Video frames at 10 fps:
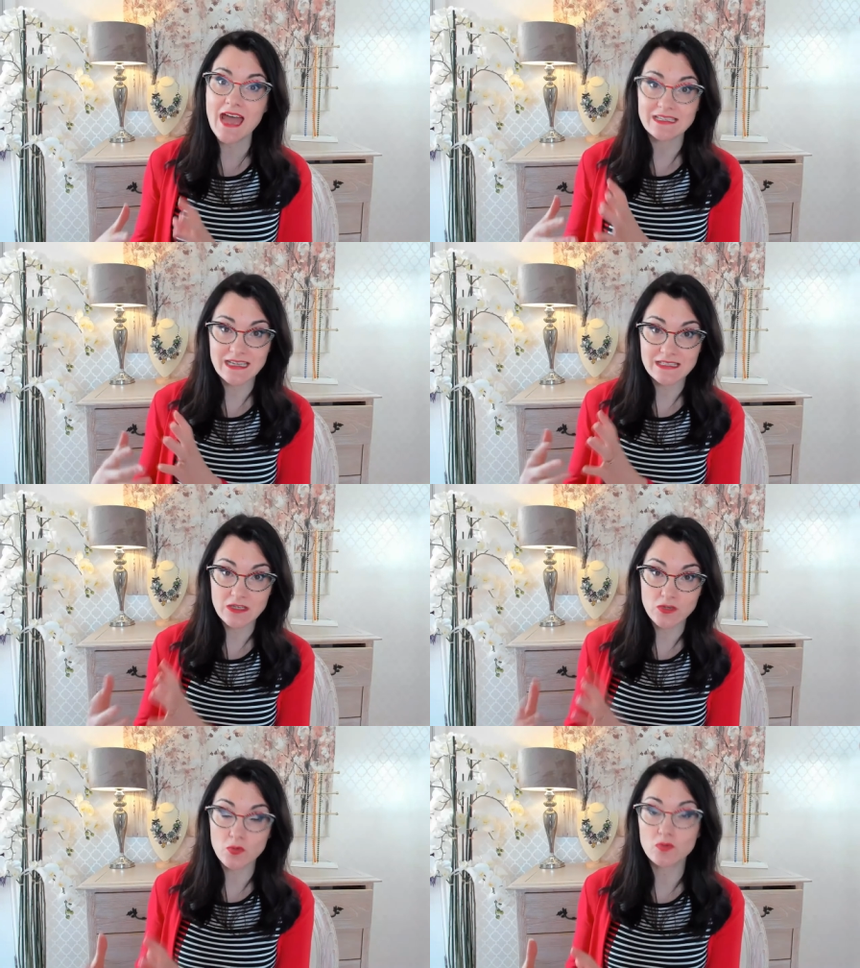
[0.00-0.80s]
headaches
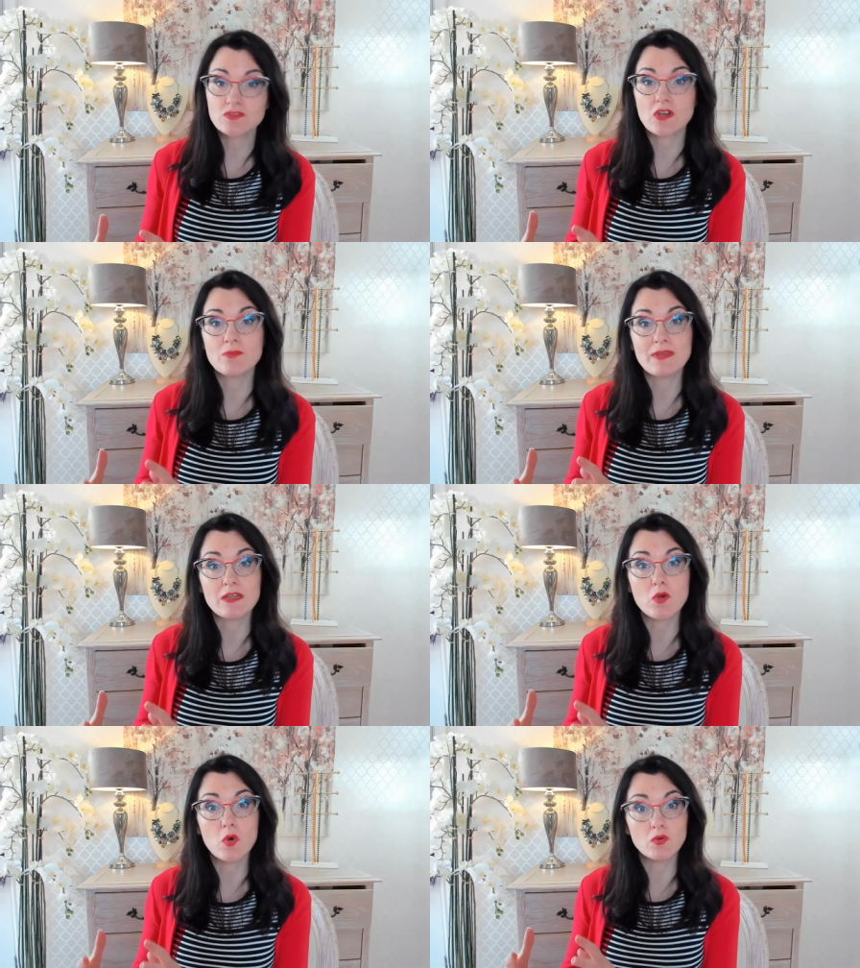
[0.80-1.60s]
can also
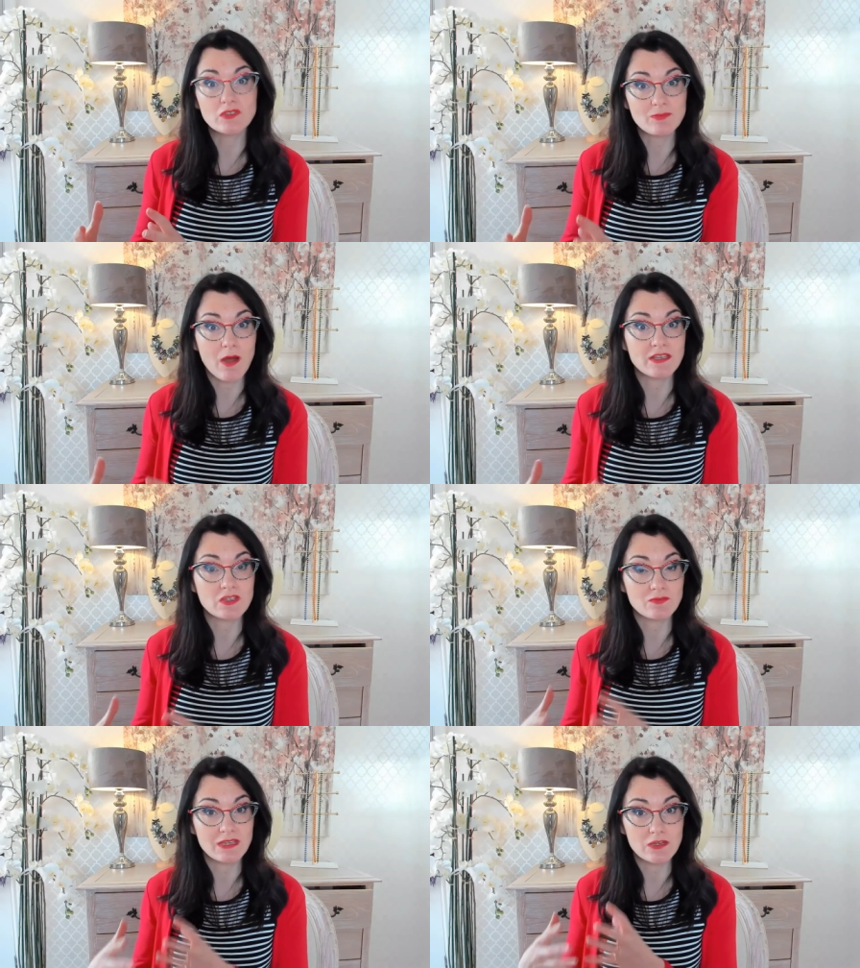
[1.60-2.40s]
be caused by
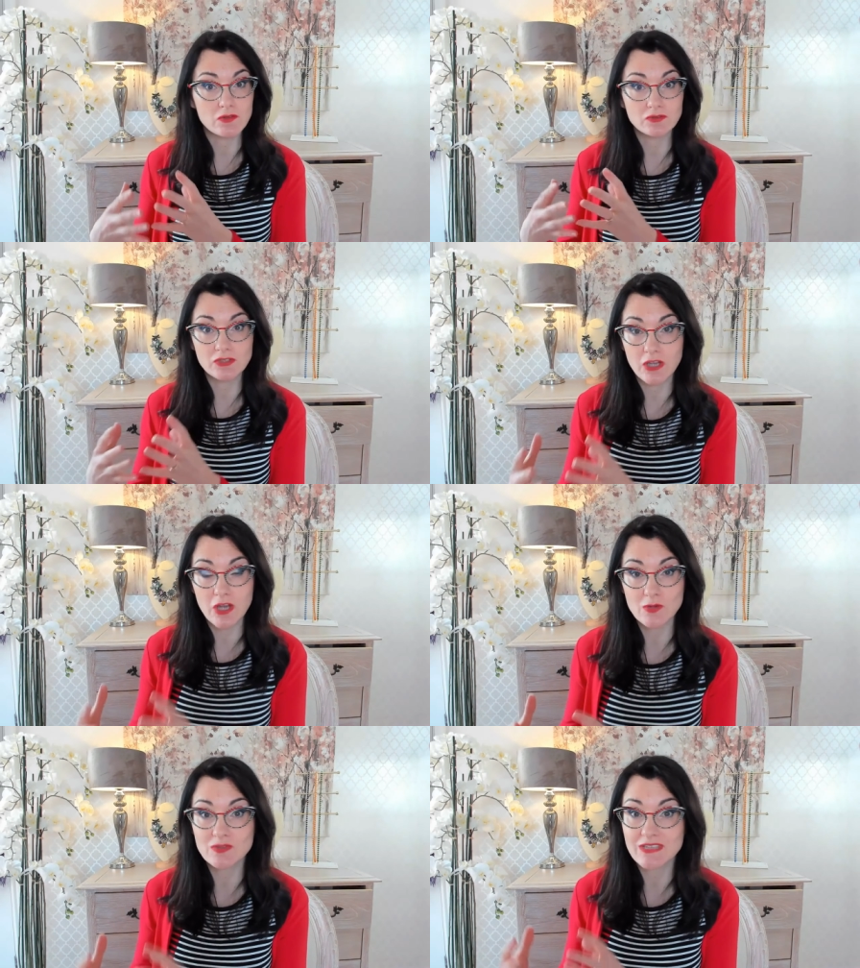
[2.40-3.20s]
something called
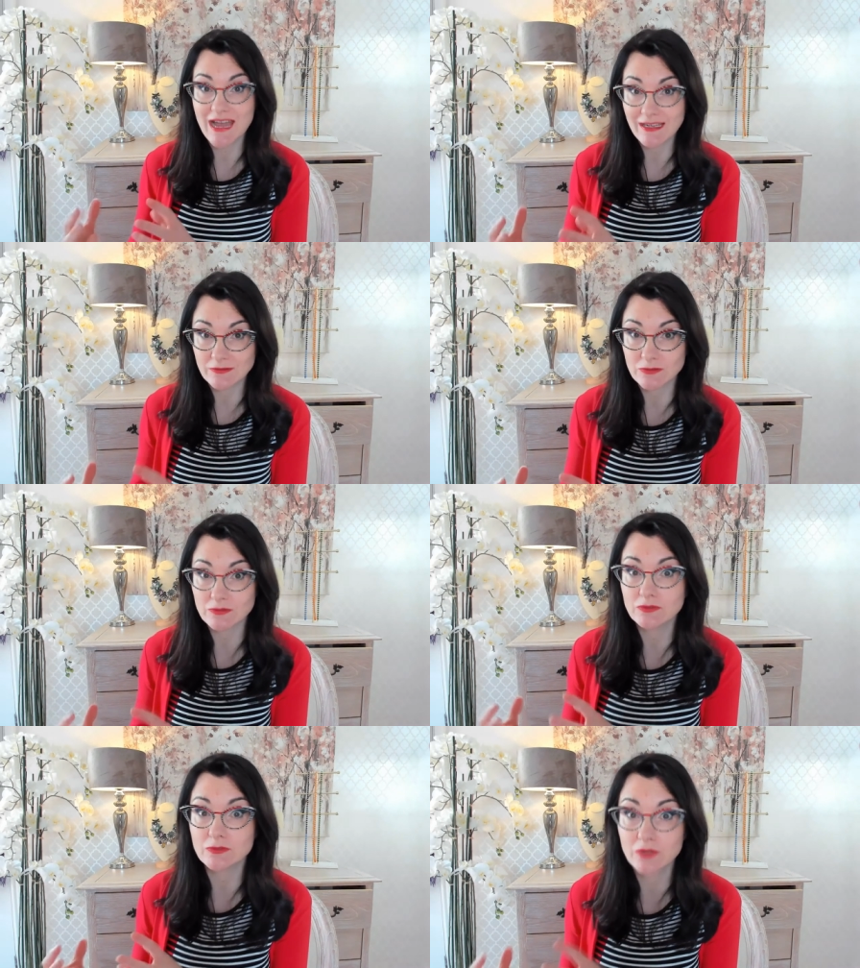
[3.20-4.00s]
closed angle
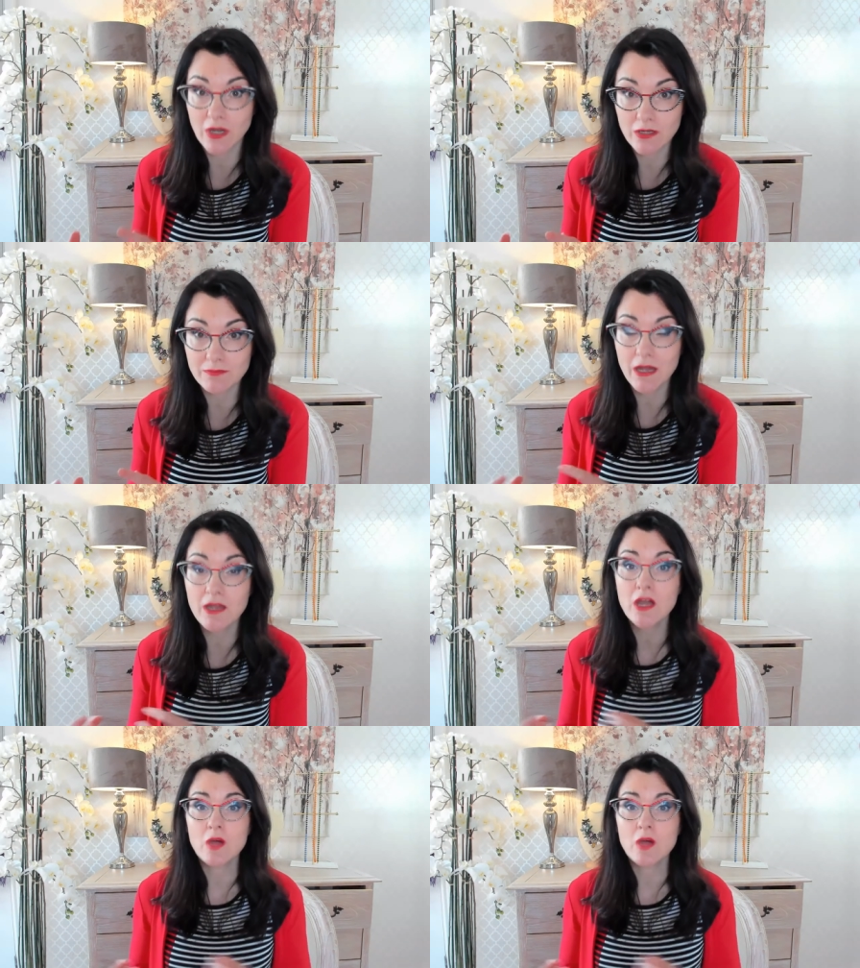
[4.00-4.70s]
glaucoma,